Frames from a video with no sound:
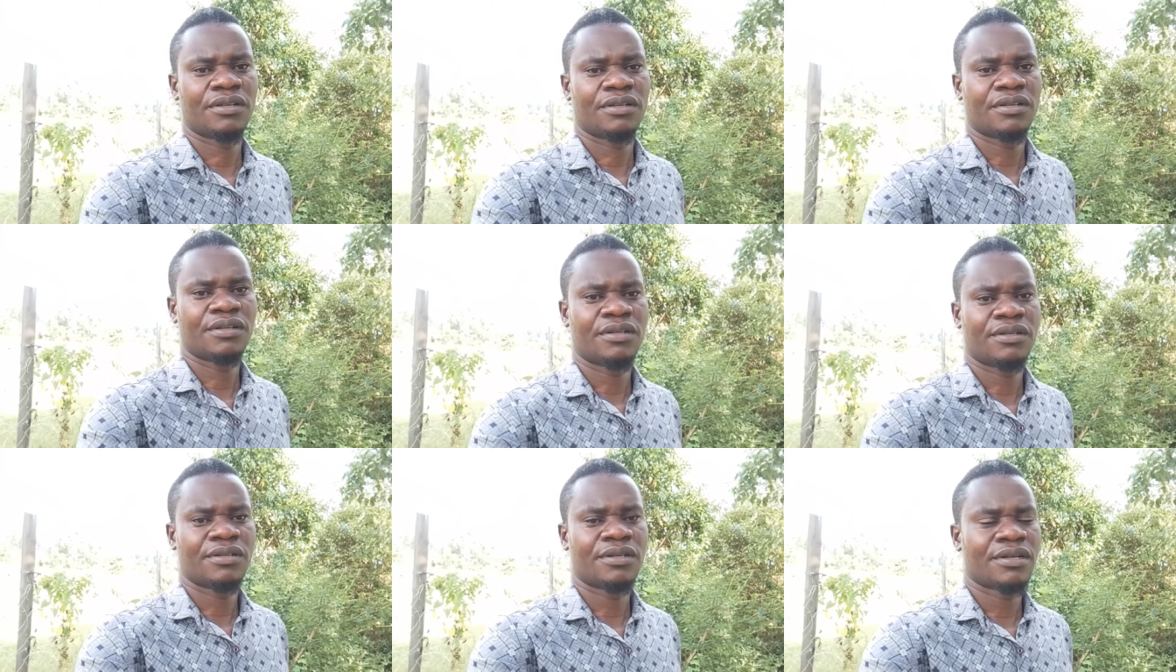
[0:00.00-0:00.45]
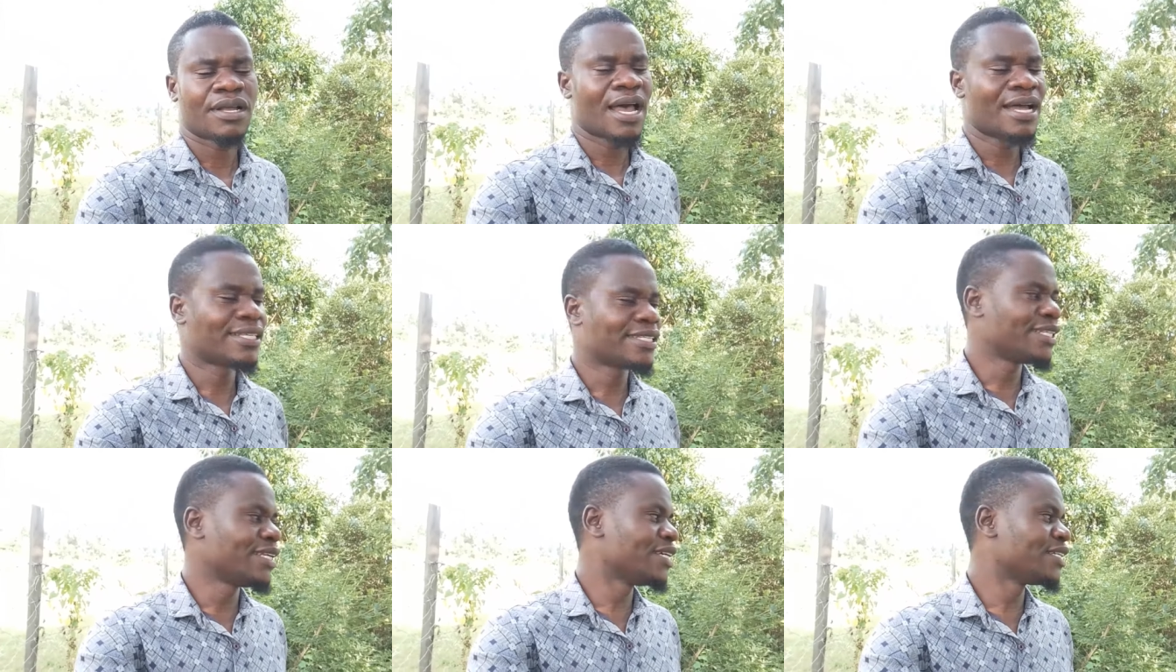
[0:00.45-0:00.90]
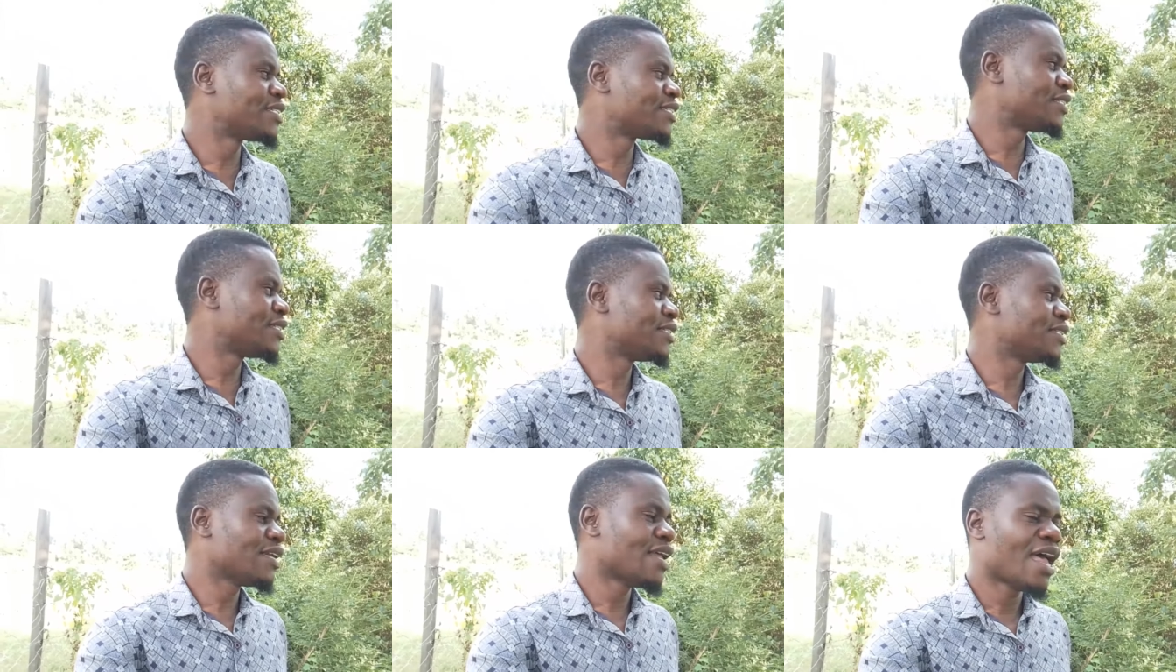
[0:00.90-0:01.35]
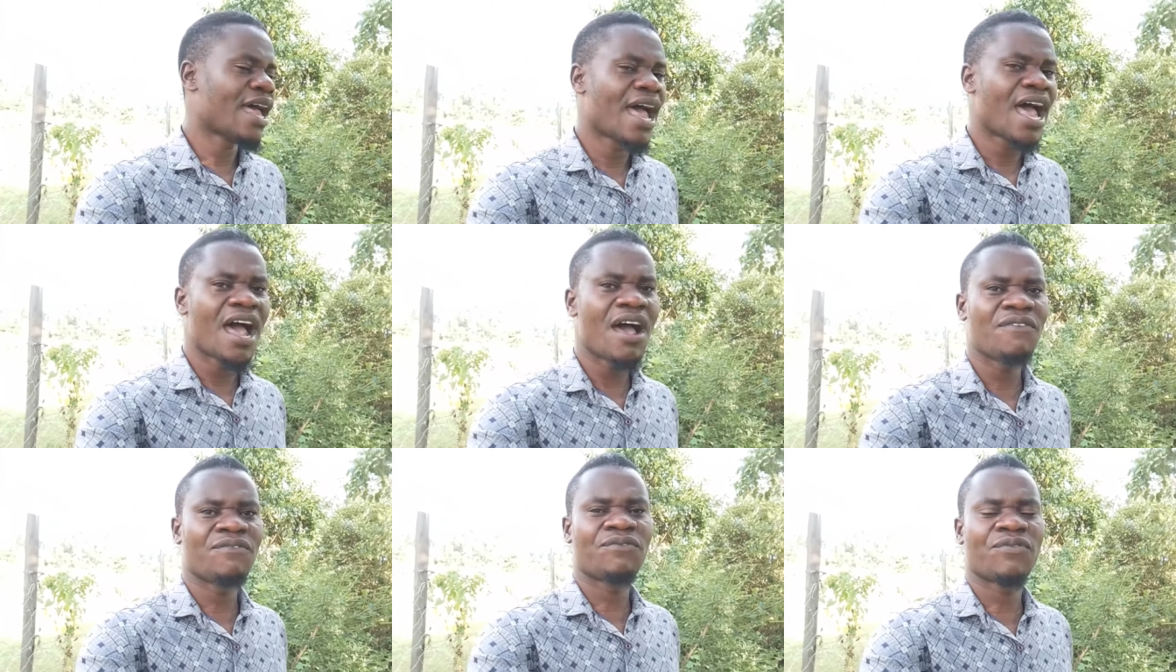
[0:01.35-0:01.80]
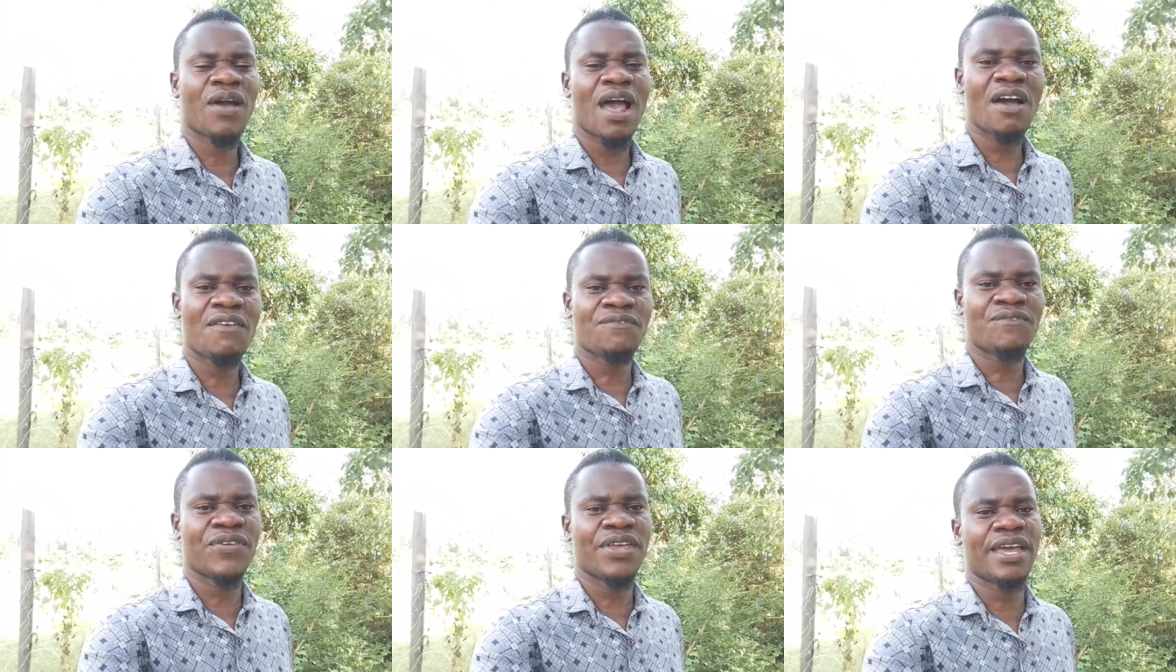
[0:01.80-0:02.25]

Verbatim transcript: At least have have fear.